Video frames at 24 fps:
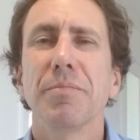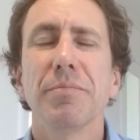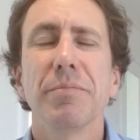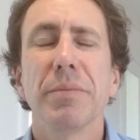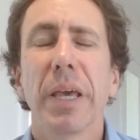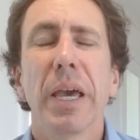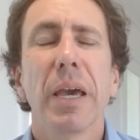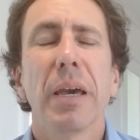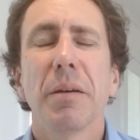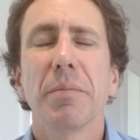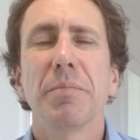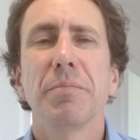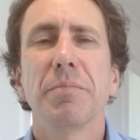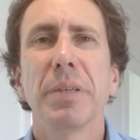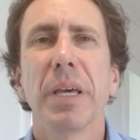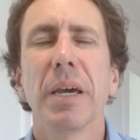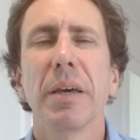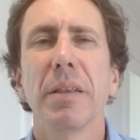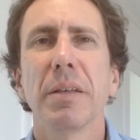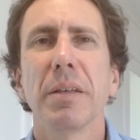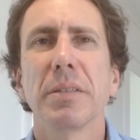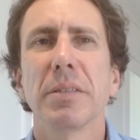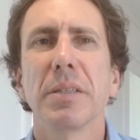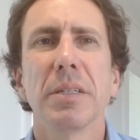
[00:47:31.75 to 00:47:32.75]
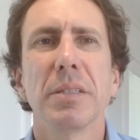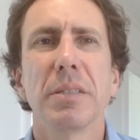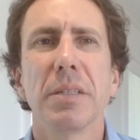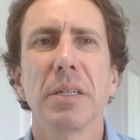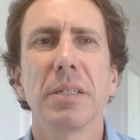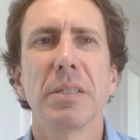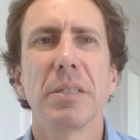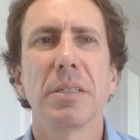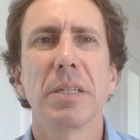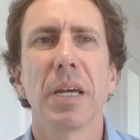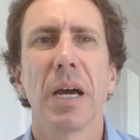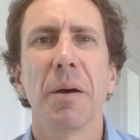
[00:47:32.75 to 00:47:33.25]

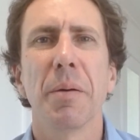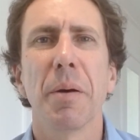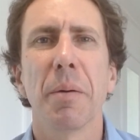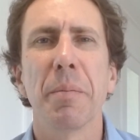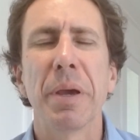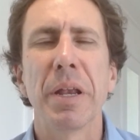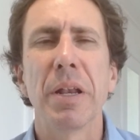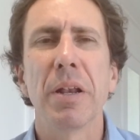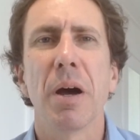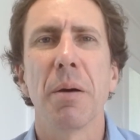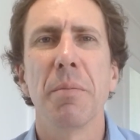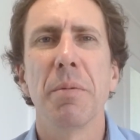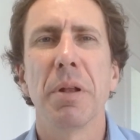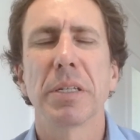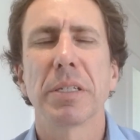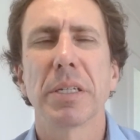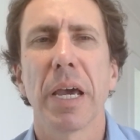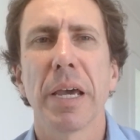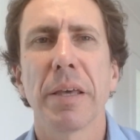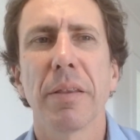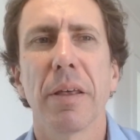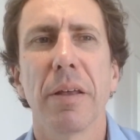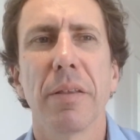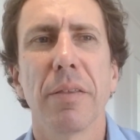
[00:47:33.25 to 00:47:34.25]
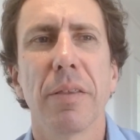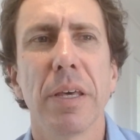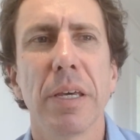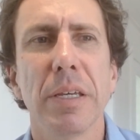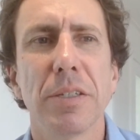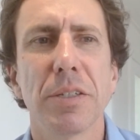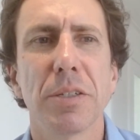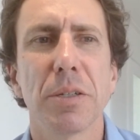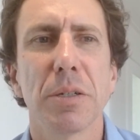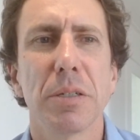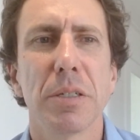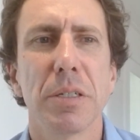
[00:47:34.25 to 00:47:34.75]
It's. I'm not saying that
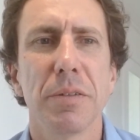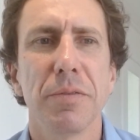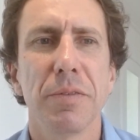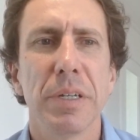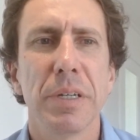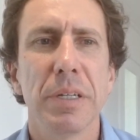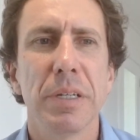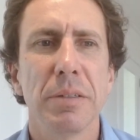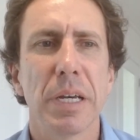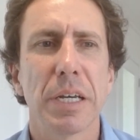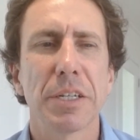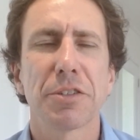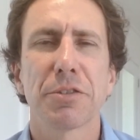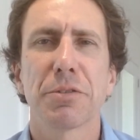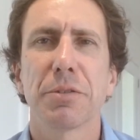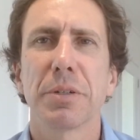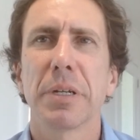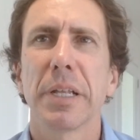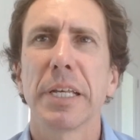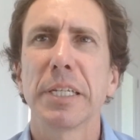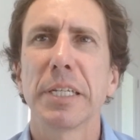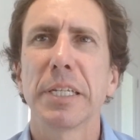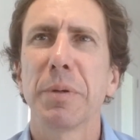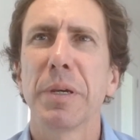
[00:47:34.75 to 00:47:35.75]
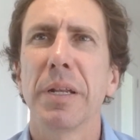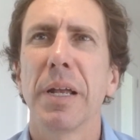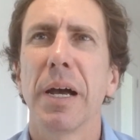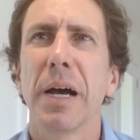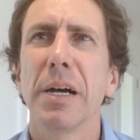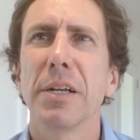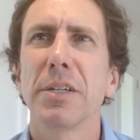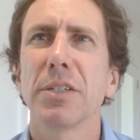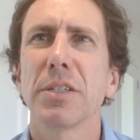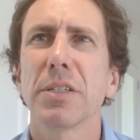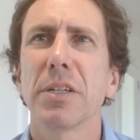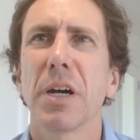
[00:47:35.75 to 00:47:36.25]
these sorts of industrial
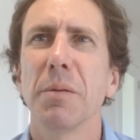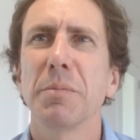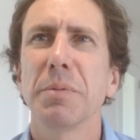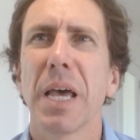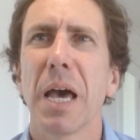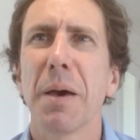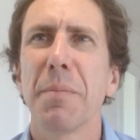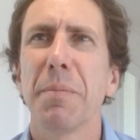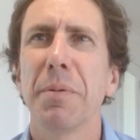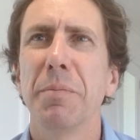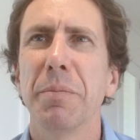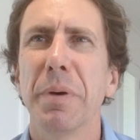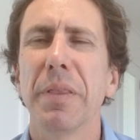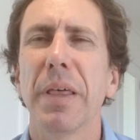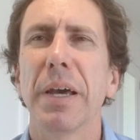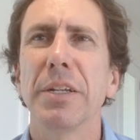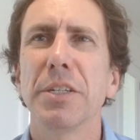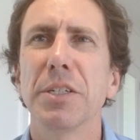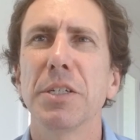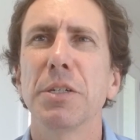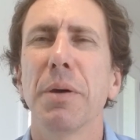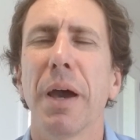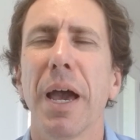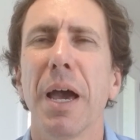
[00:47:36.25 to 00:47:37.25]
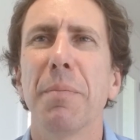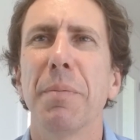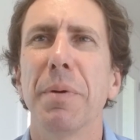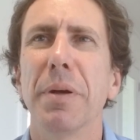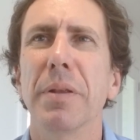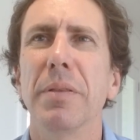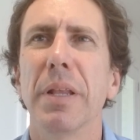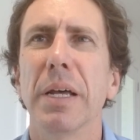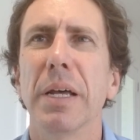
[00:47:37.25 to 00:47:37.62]
espionage types happen, but they do happen.